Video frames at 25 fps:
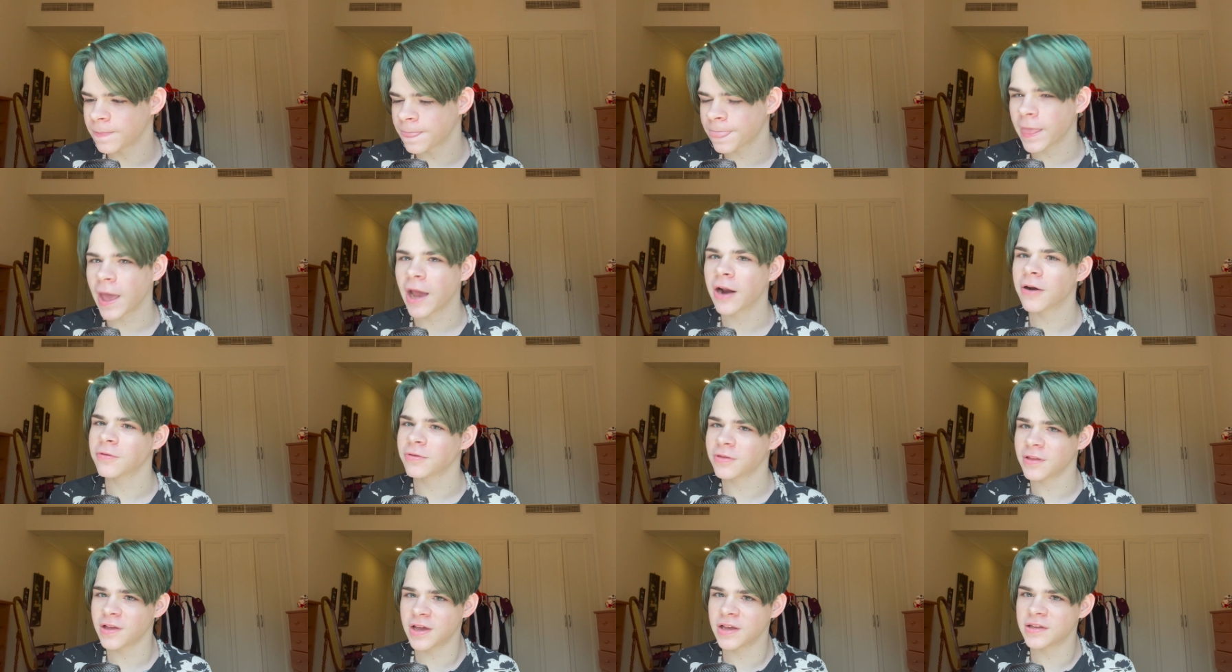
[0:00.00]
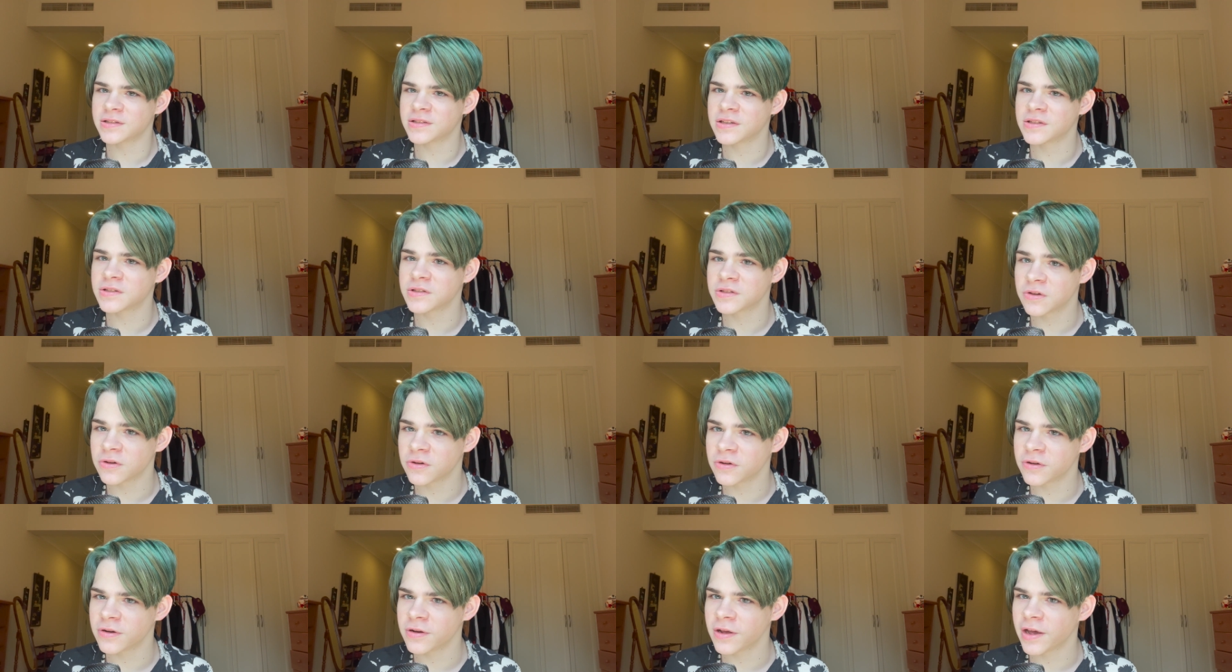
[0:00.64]
I don't think it's as
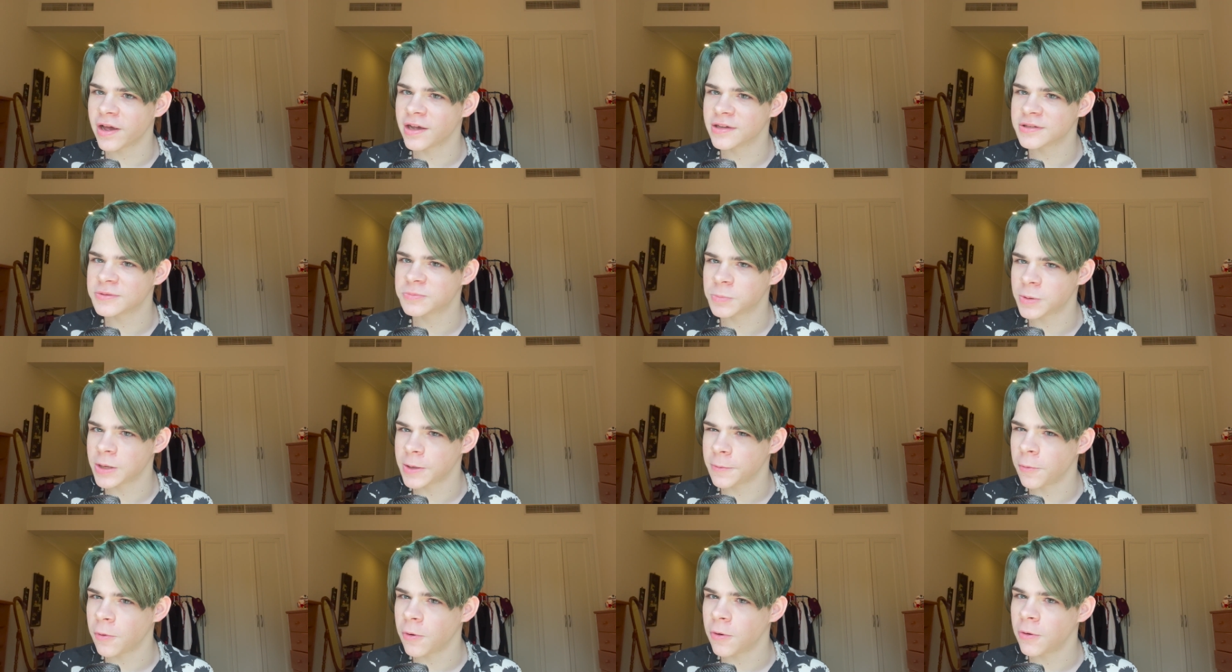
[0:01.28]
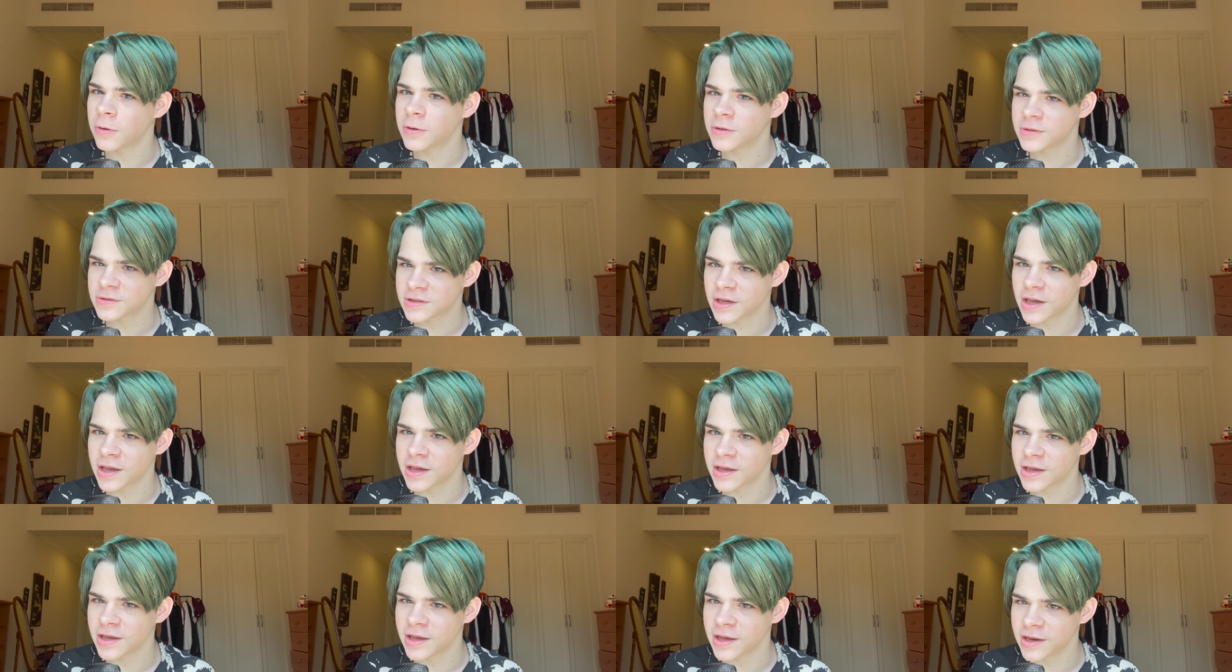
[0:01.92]
good as people
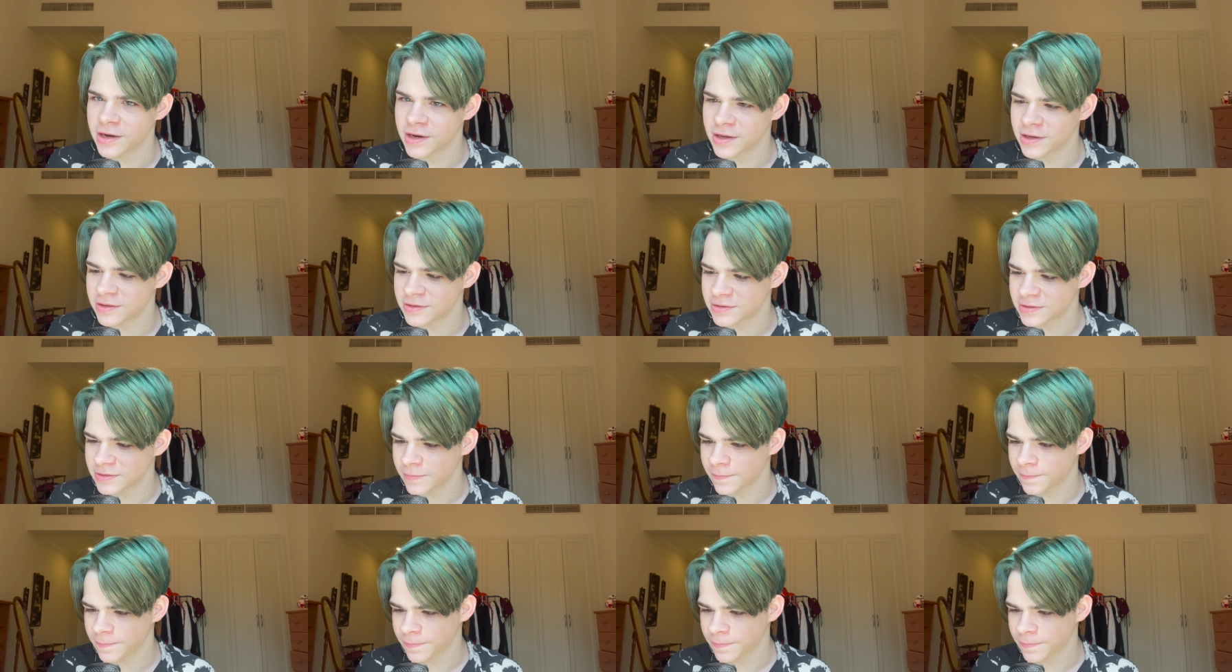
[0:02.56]
say it is.